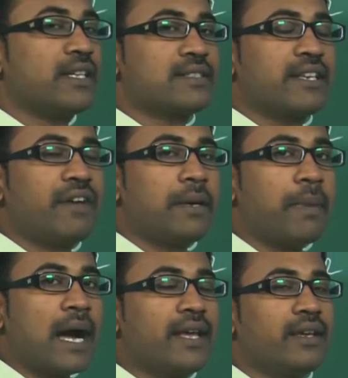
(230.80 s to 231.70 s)
is given
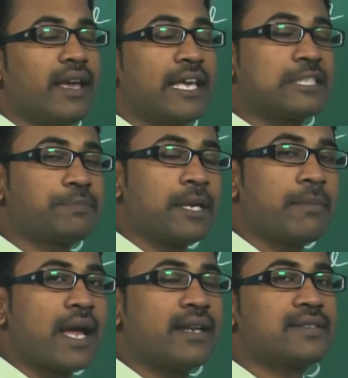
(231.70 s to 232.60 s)
by SP
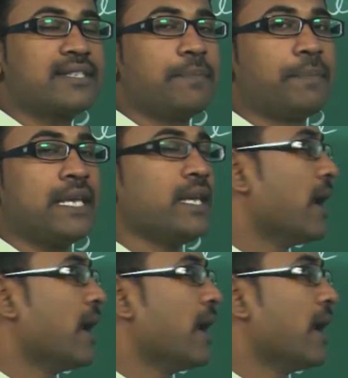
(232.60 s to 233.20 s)
minus CP